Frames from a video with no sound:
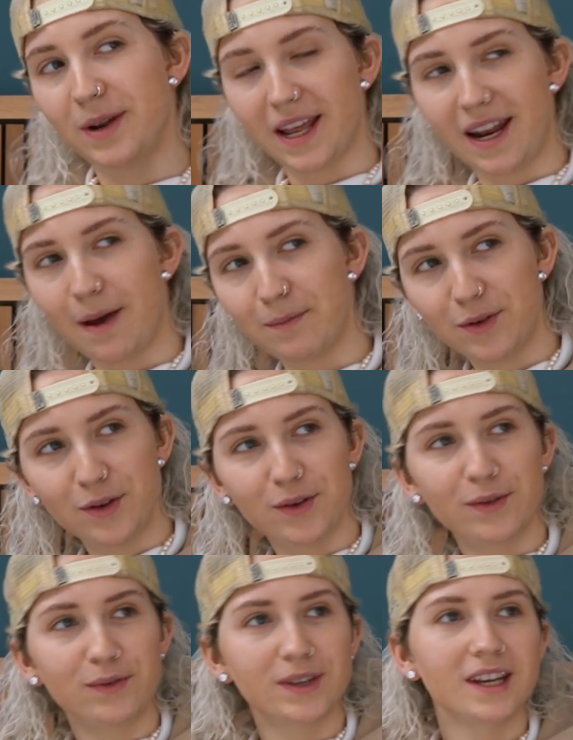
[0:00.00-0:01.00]
but then I
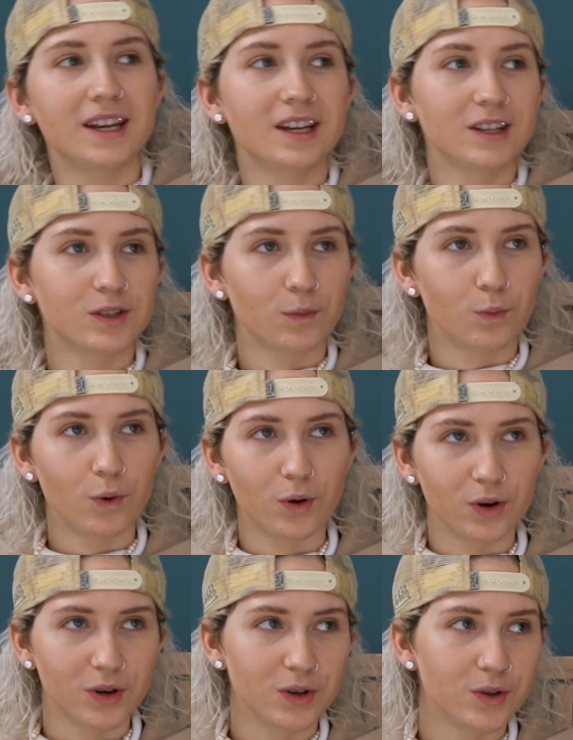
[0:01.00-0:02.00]
moved to
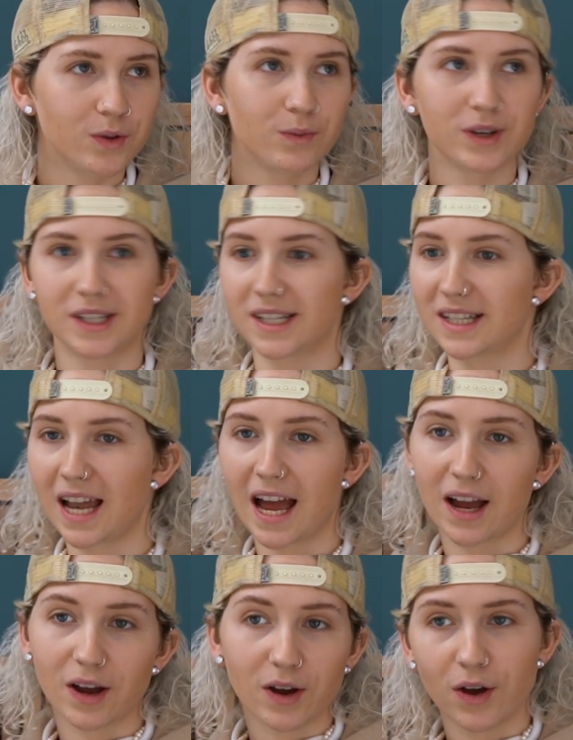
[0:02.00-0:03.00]
Waterloo, which is like